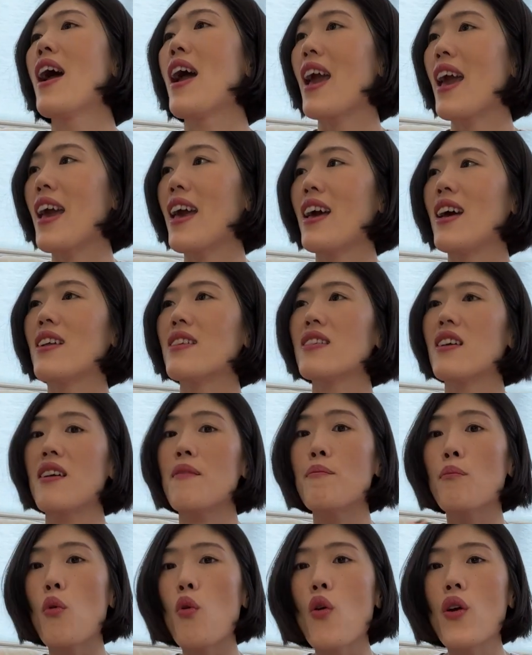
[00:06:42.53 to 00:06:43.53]
and
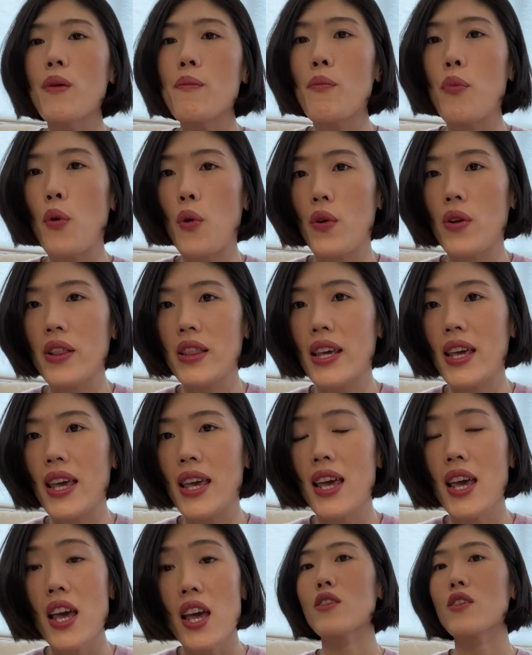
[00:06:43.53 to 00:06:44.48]
more importantly,